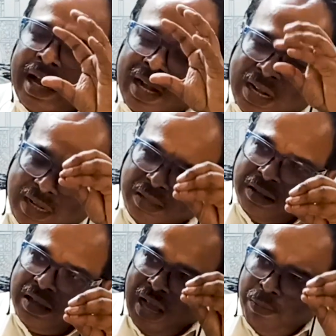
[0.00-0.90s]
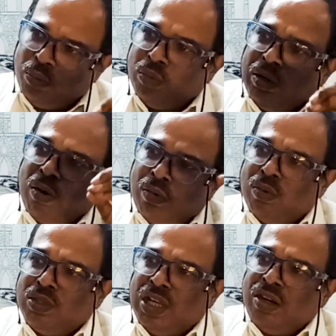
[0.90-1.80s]
can come to the
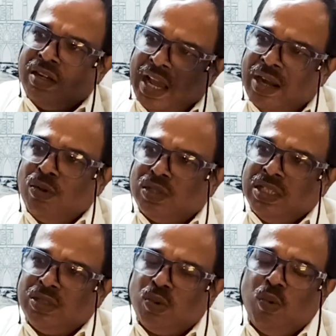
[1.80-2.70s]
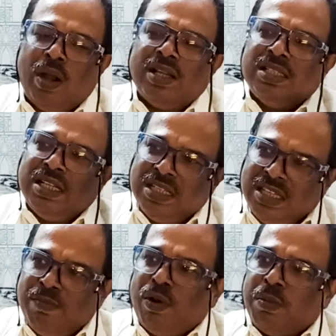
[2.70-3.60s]
conclusion or diagnosis what is the
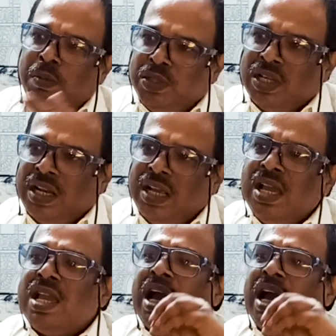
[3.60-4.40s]
reason for vomition,